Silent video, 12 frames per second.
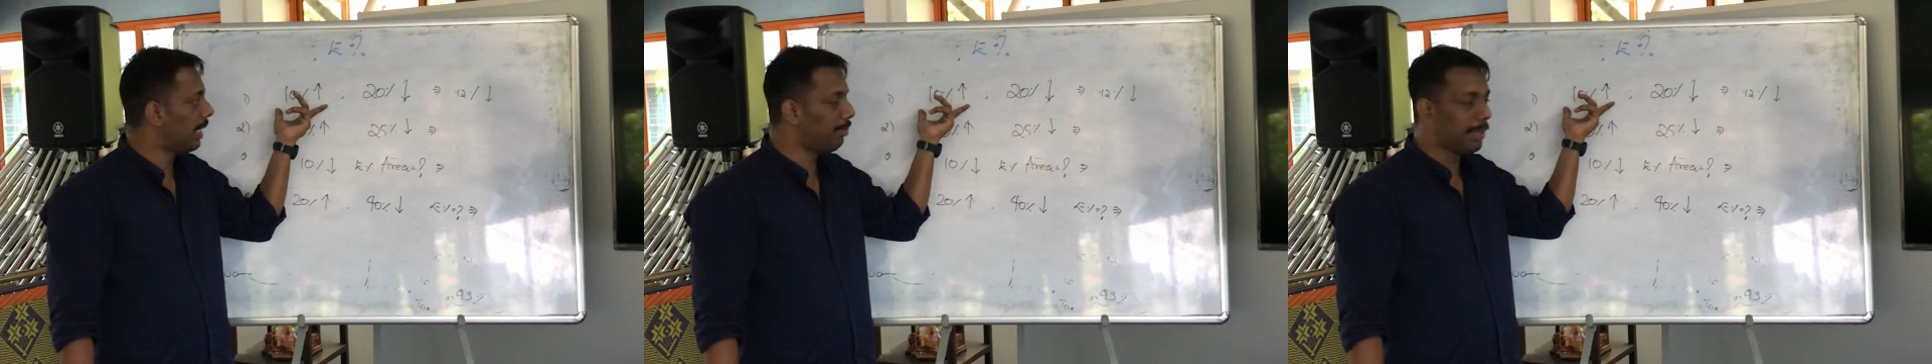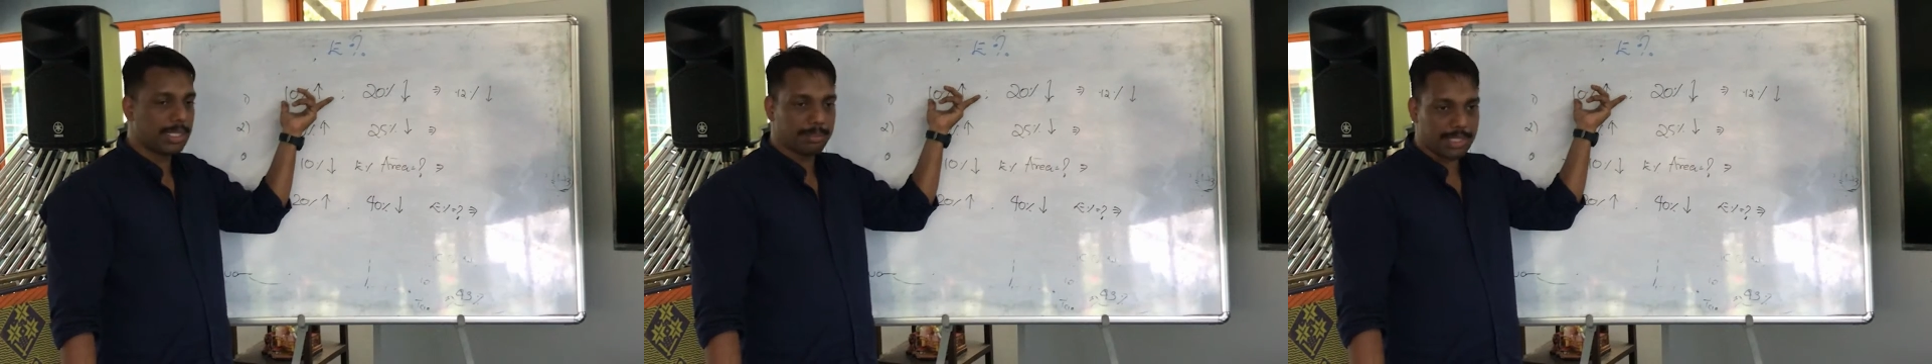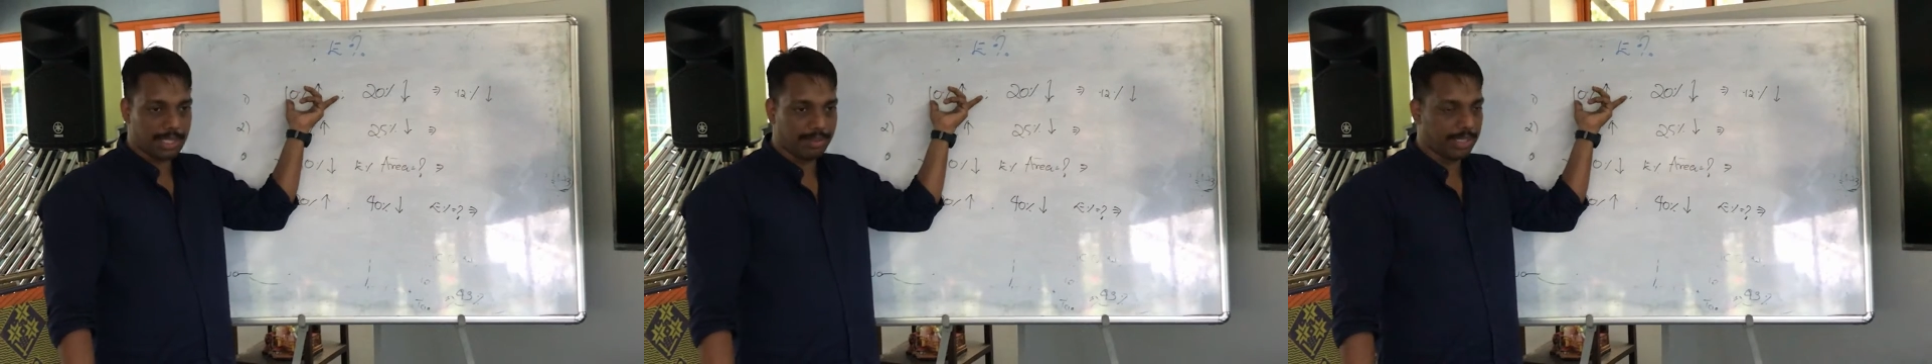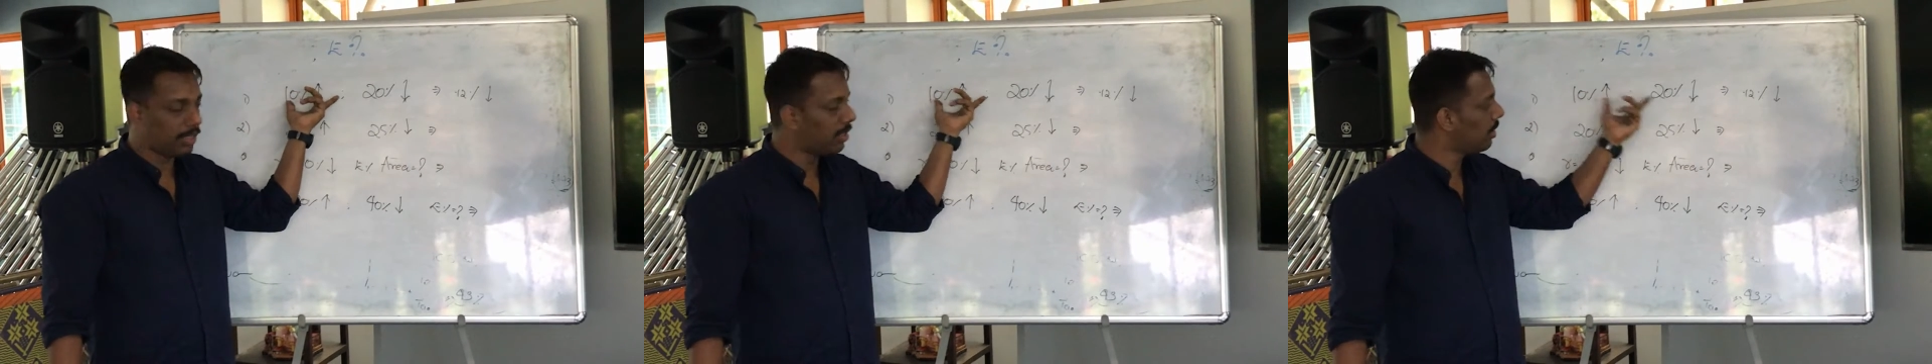10 becomes
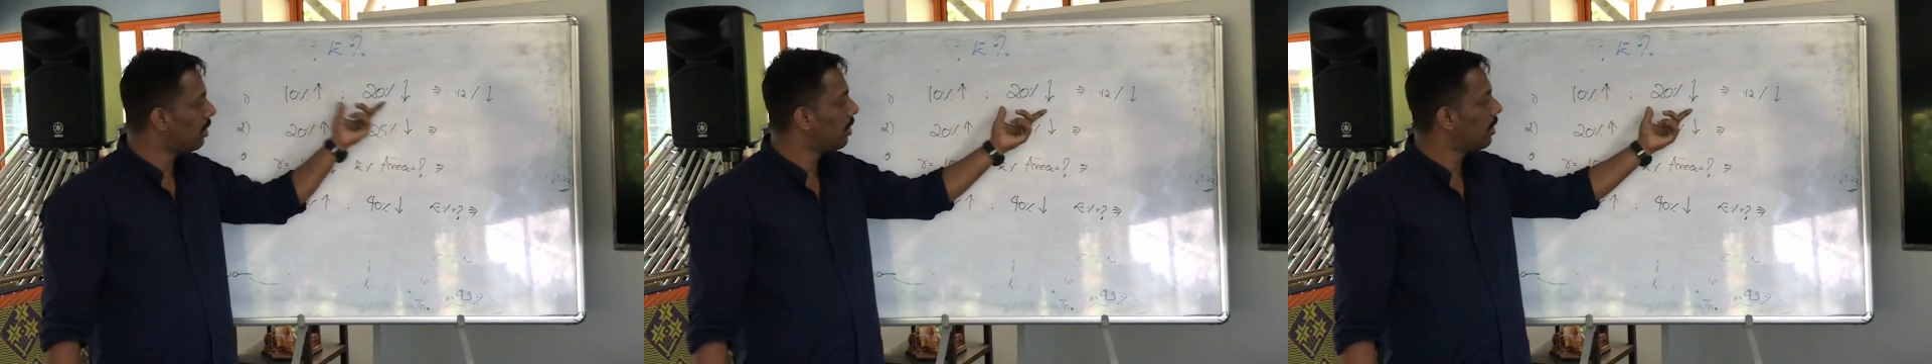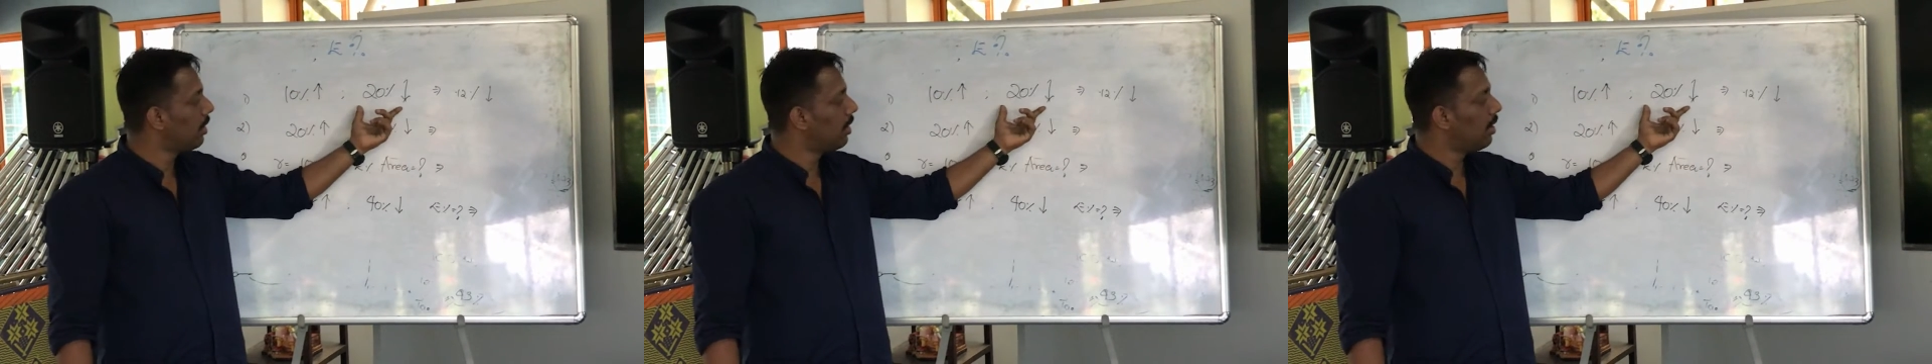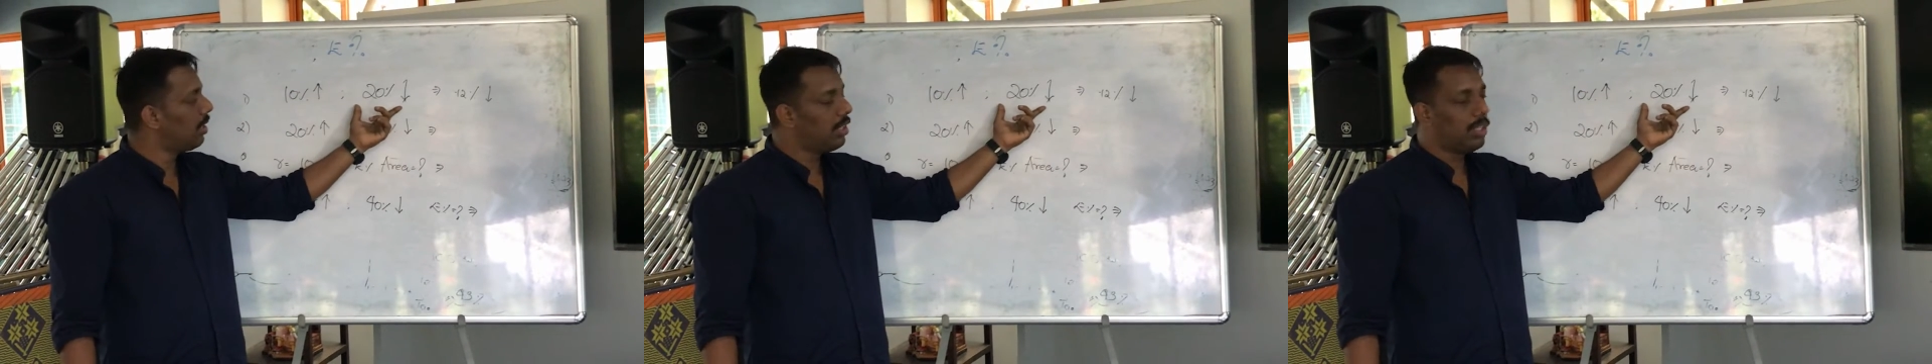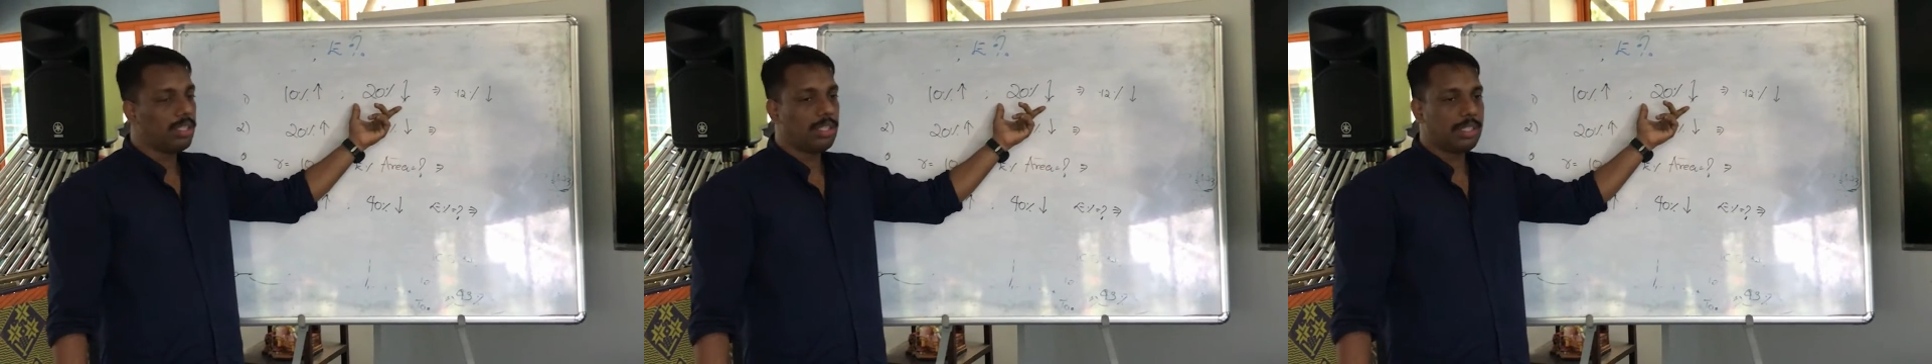11.
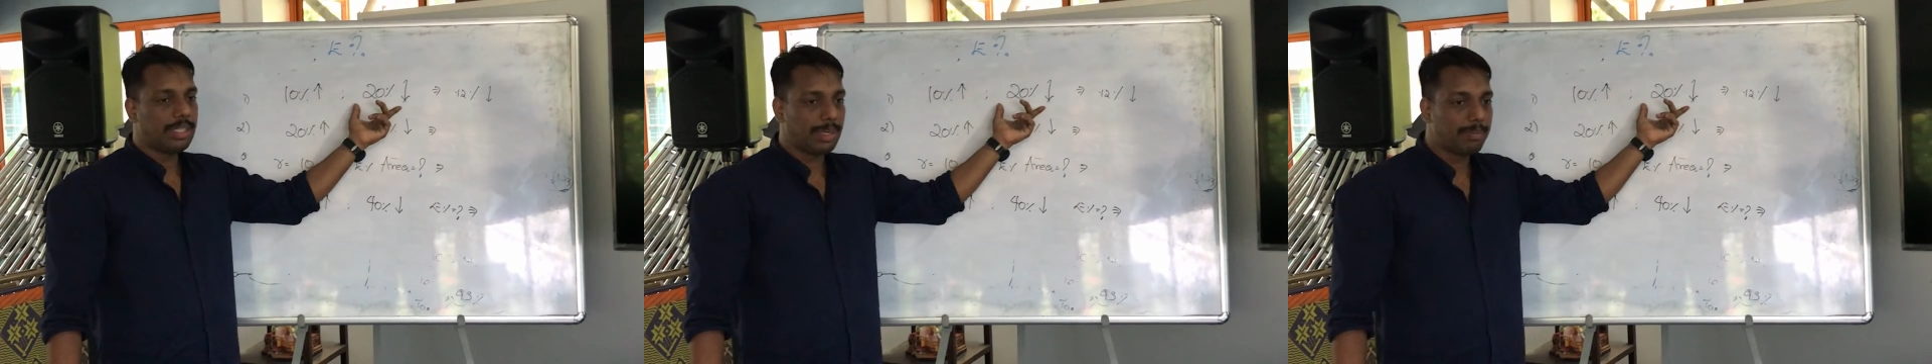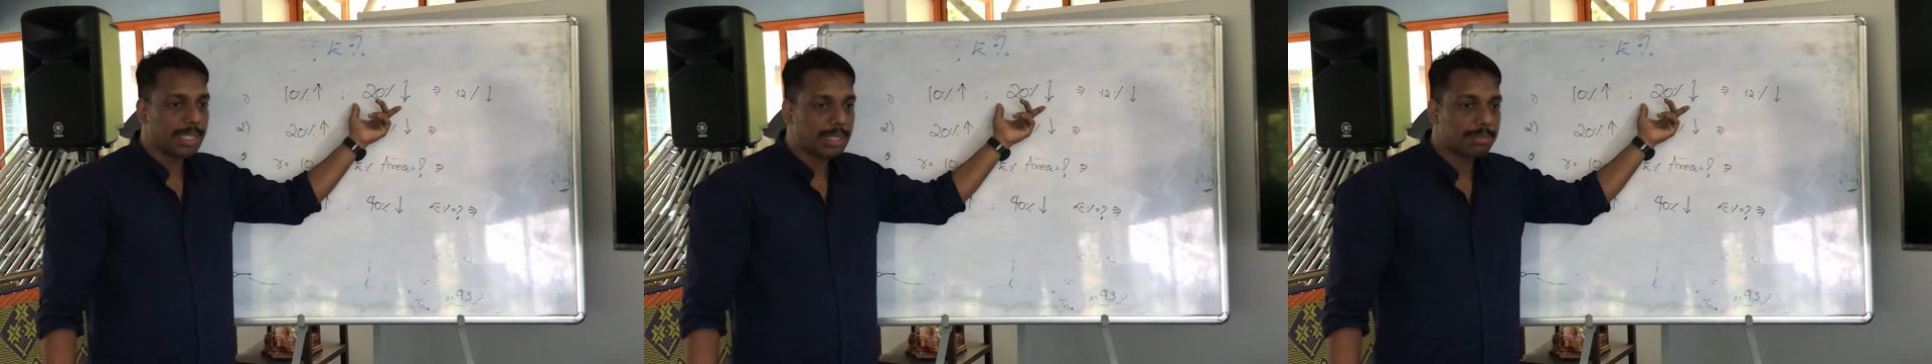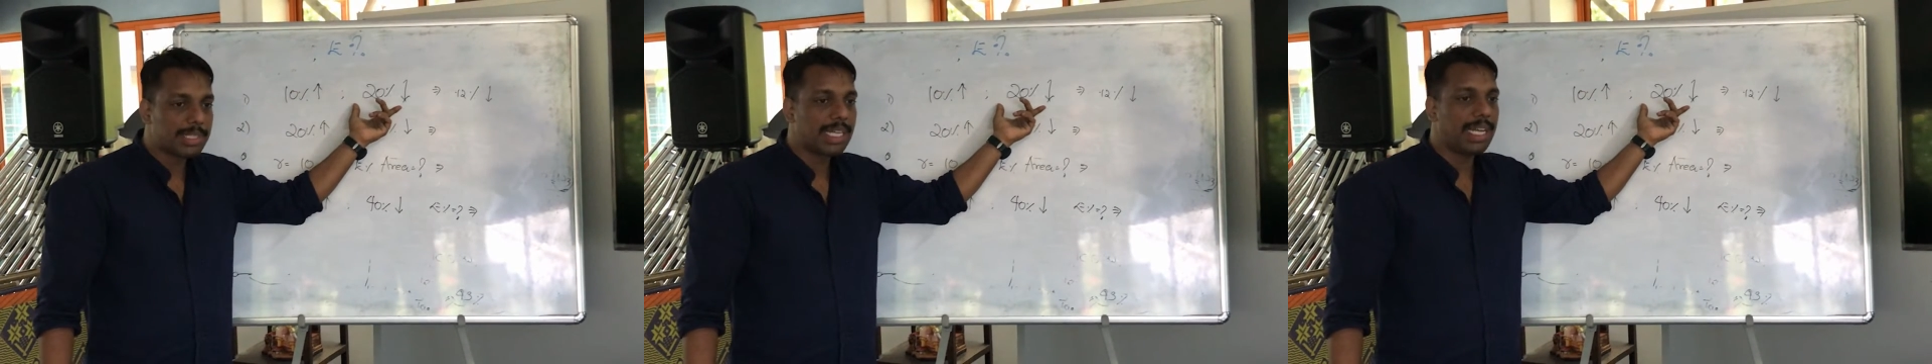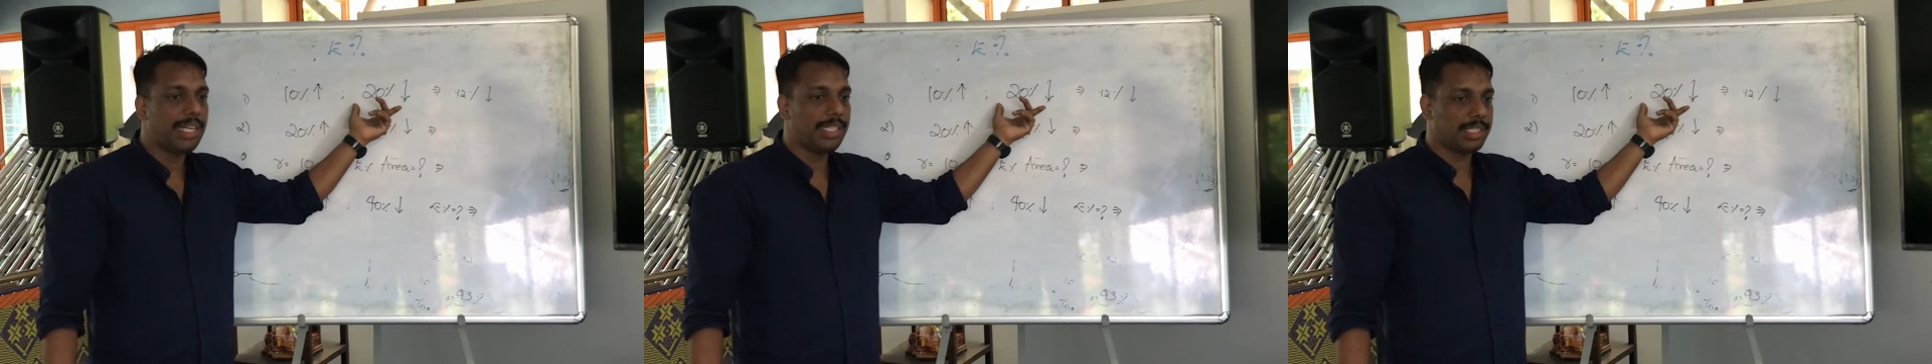10
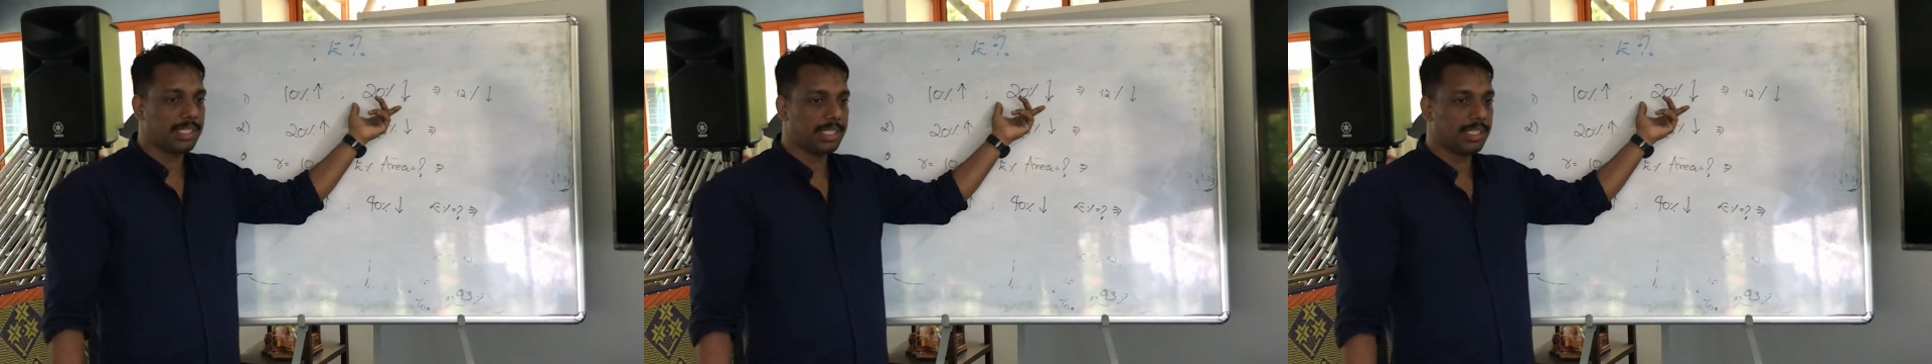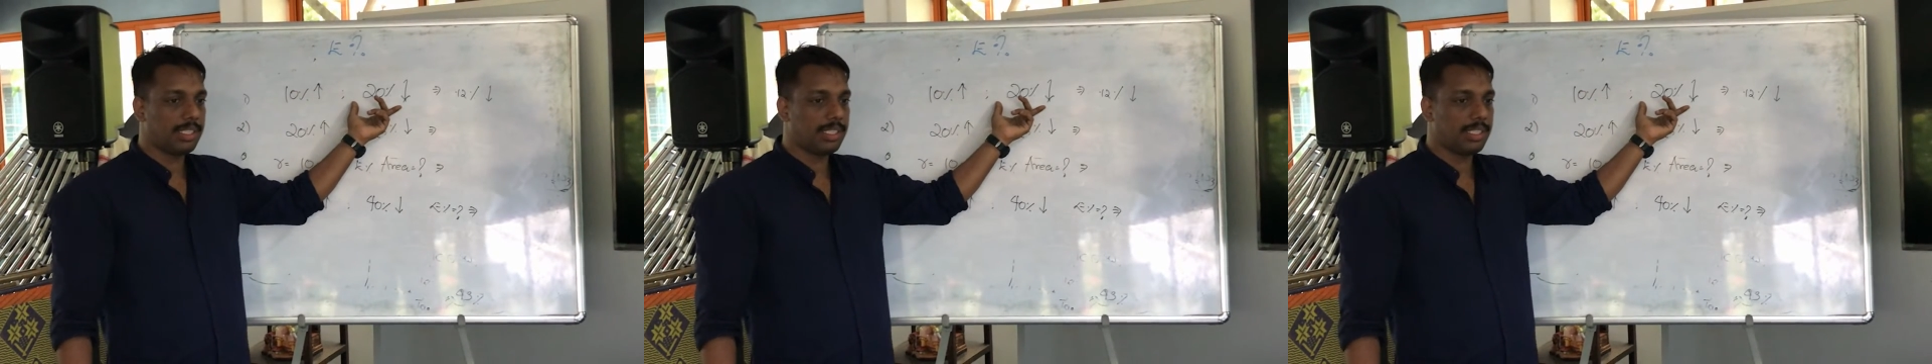becomes 8.